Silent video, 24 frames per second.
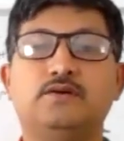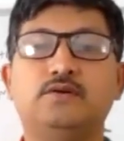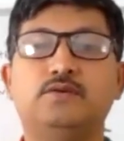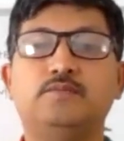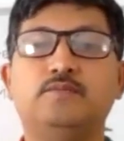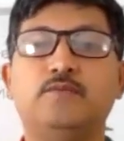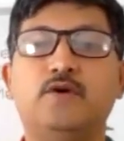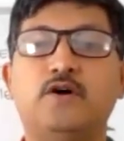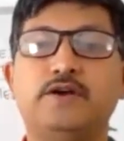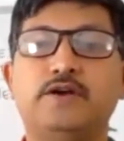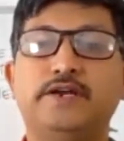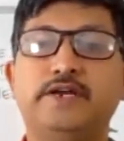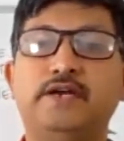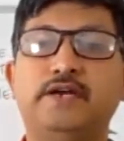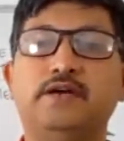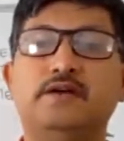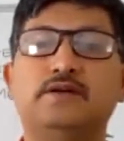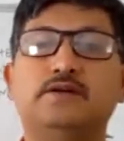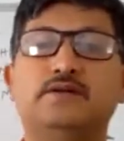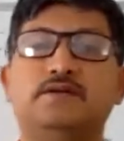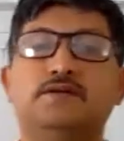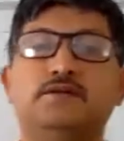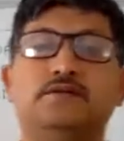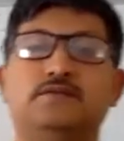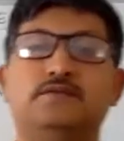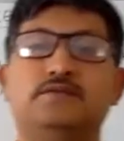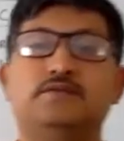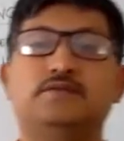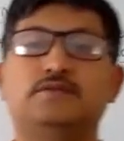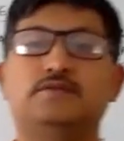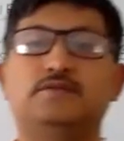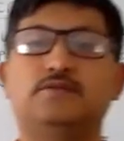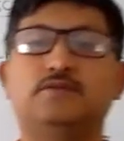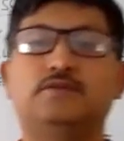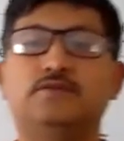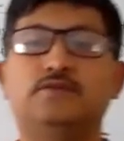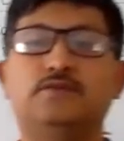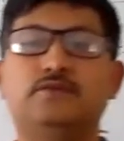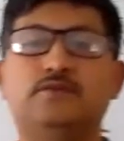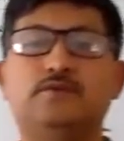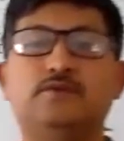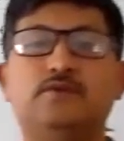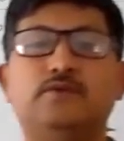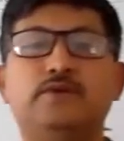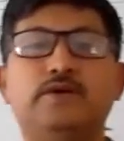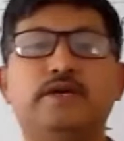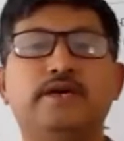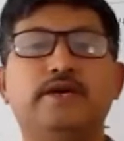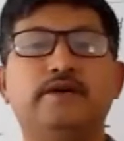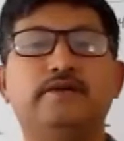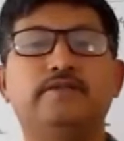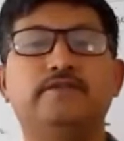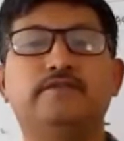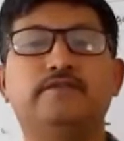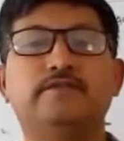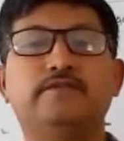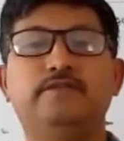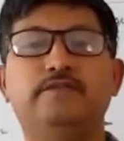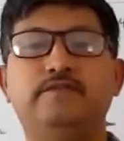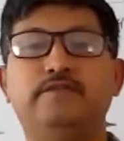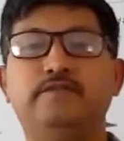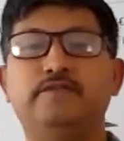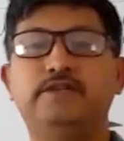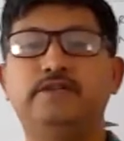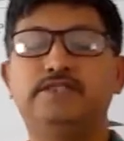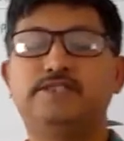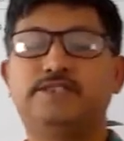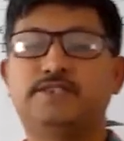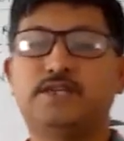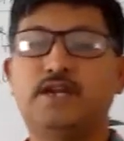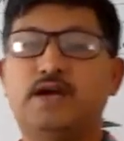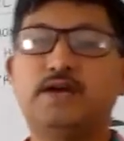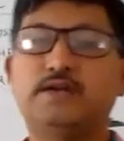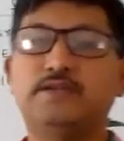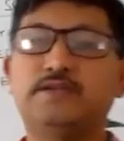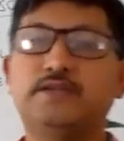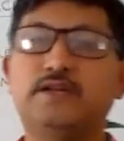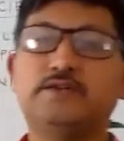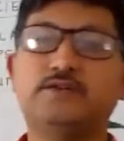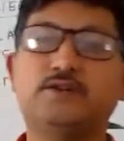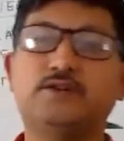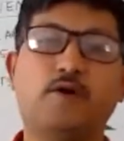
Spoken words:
Good morning. Today we will start the